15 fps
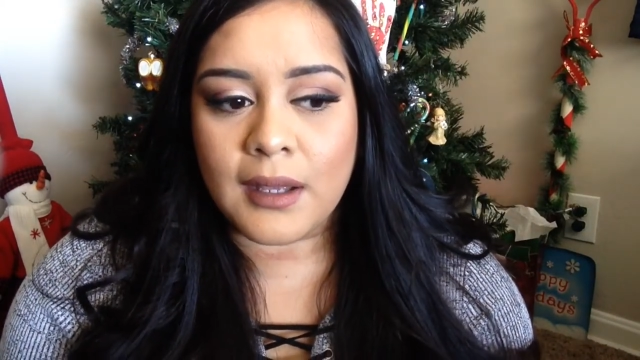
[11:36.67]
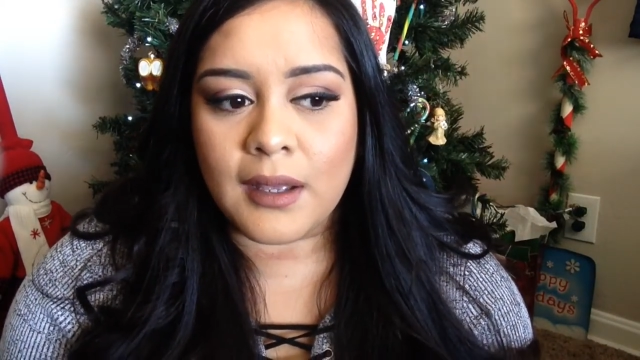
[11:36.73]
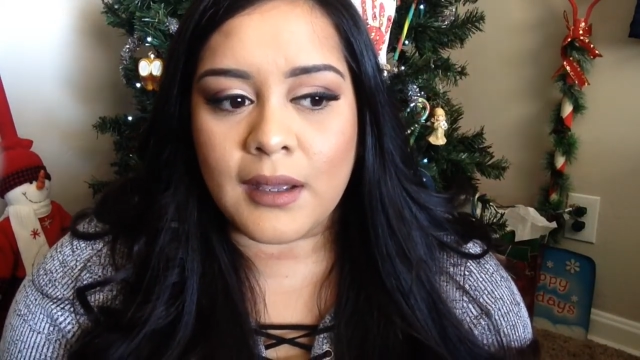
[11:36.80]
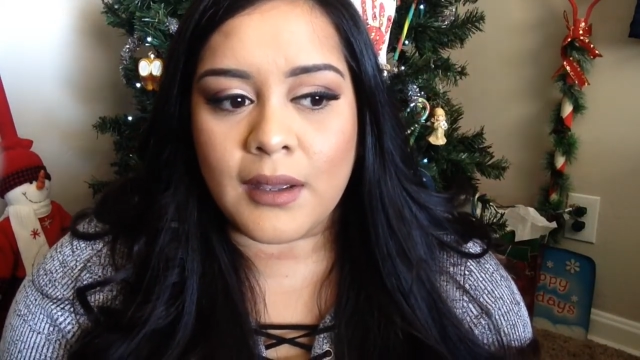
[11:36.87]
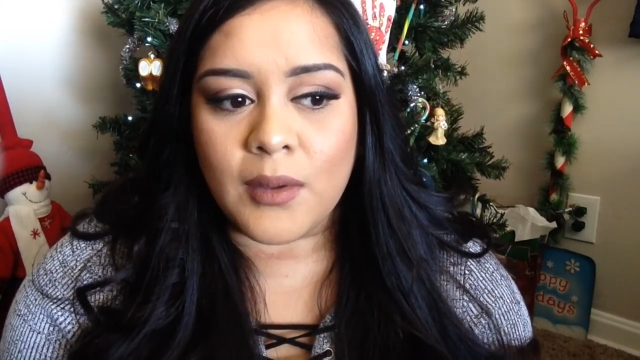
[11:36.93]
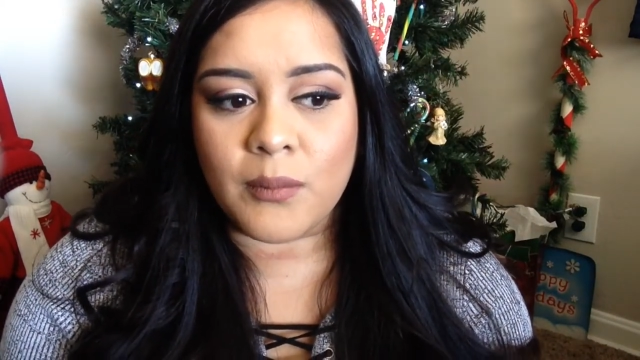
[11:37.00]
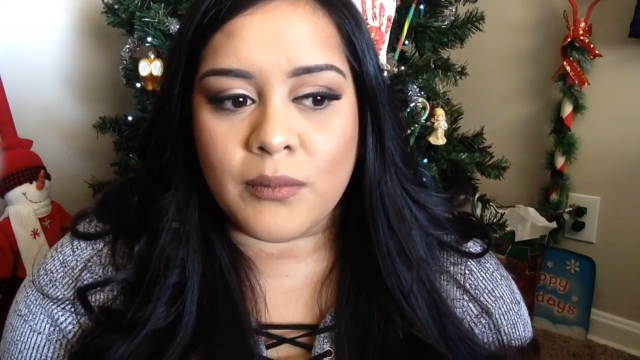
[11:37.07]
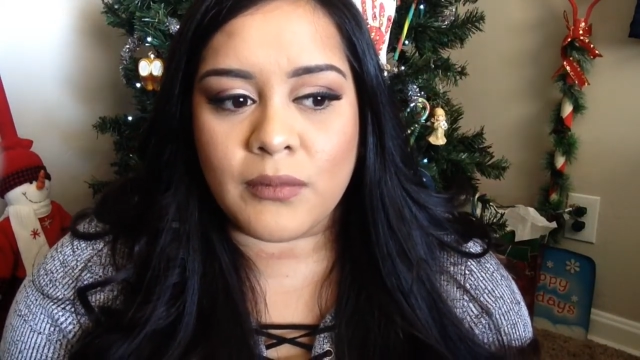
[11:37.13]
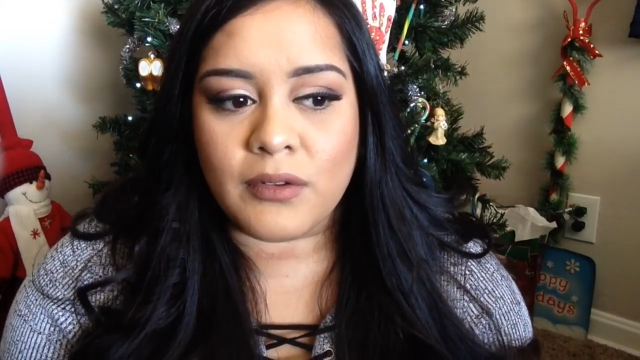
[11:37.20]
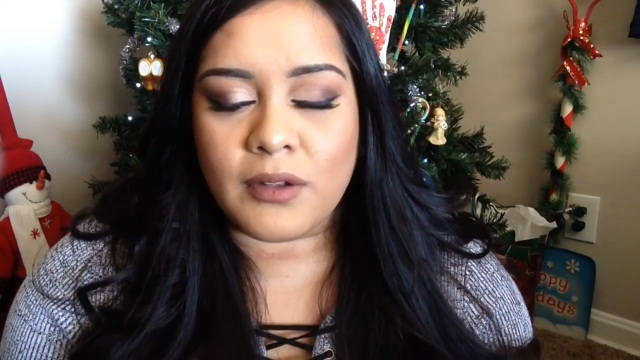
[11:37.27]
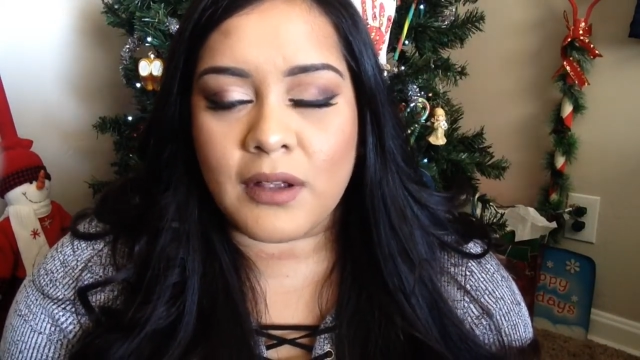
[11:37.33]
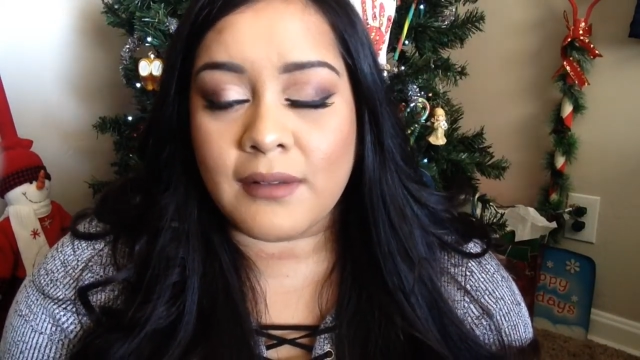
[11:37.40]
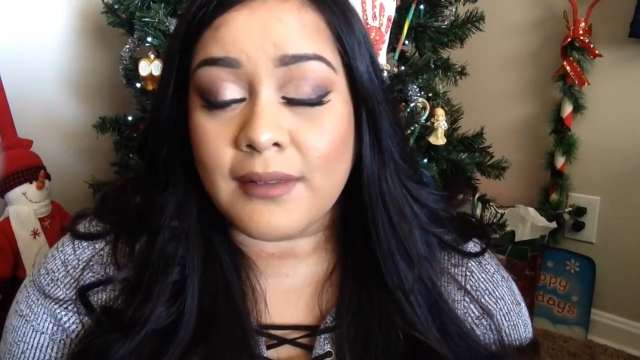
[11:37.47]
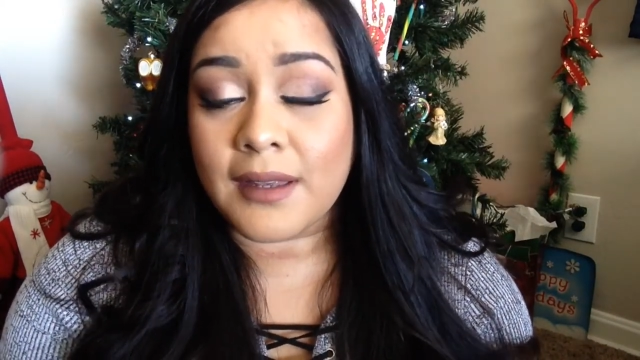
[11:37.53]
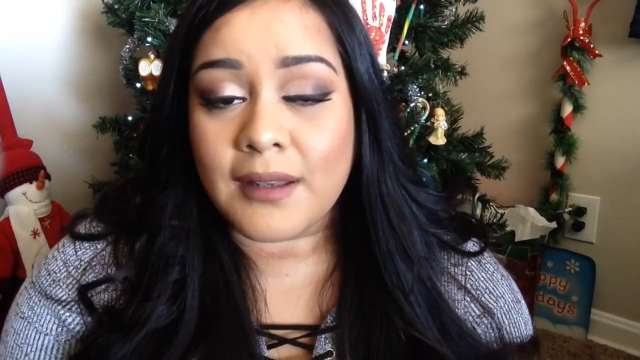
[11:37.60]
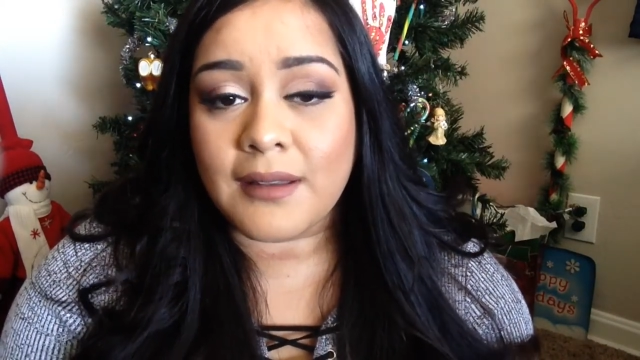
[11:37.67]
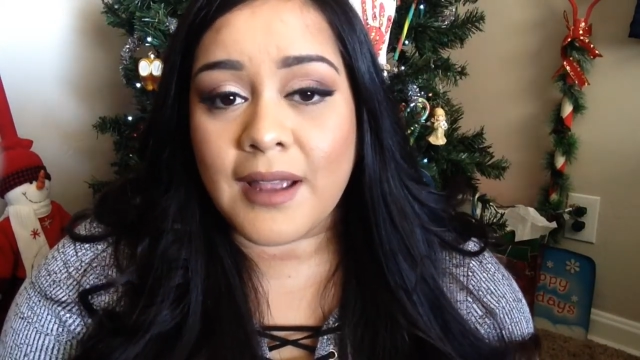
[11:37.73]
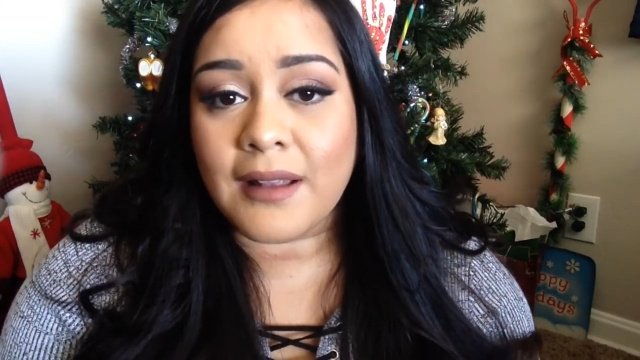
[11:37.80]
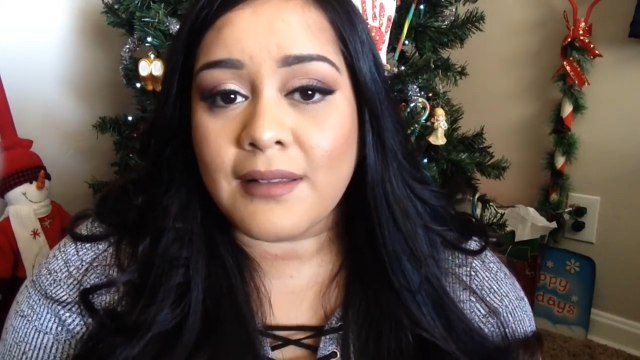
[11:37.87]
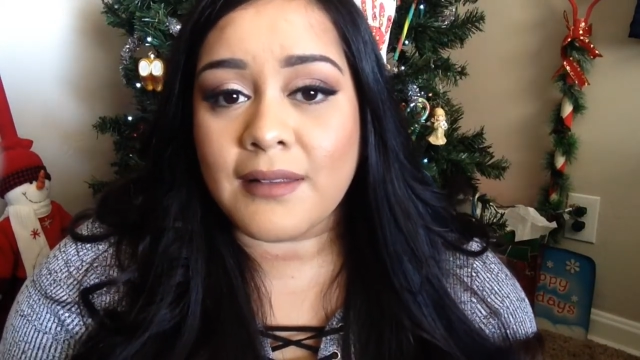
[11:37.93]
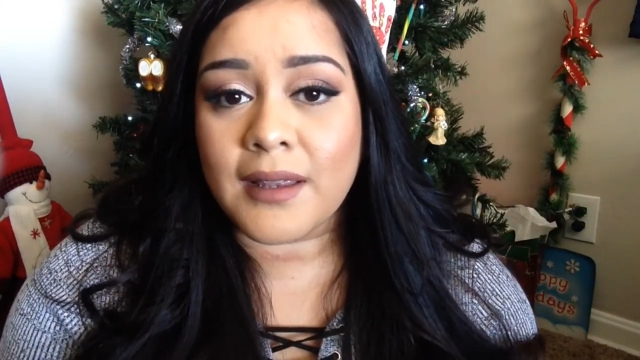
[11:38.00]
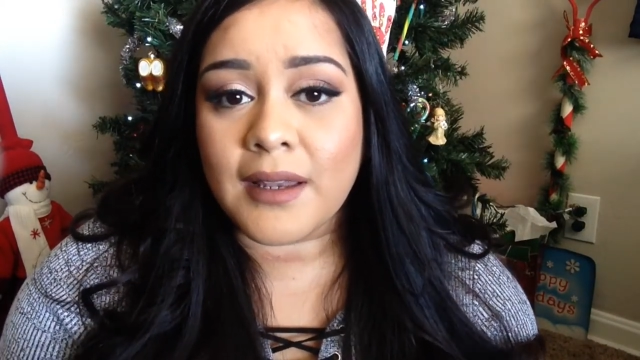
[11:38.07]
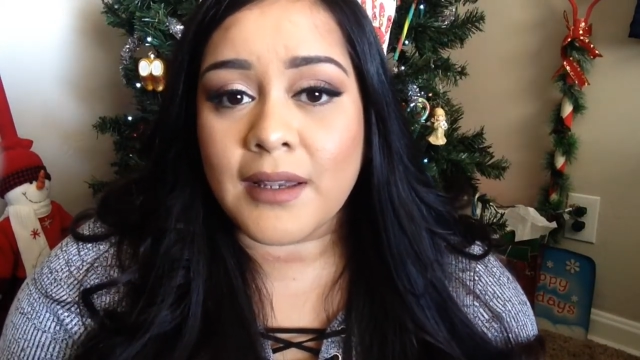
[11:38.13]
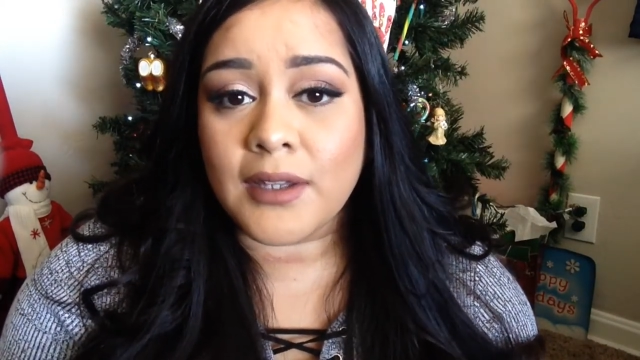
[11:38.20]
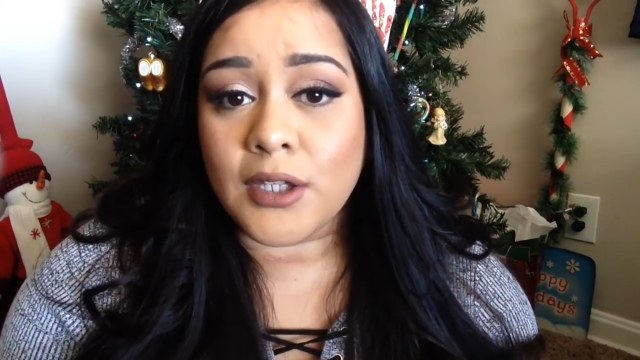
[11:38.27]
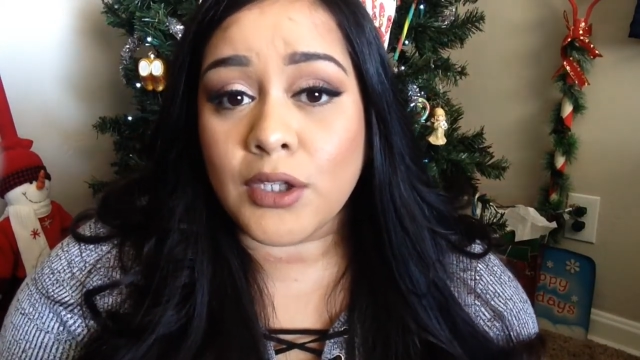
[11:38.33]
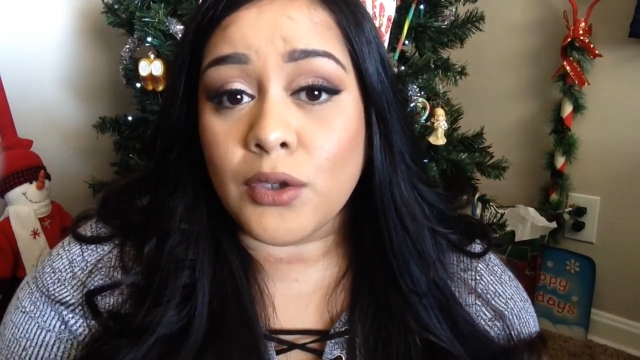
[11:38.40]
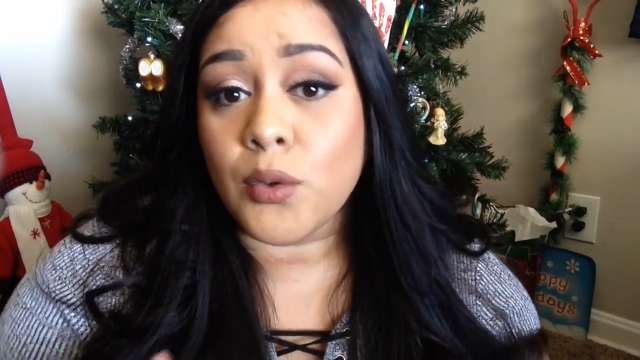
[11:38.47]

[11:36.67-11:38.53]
So I'll say, dad said,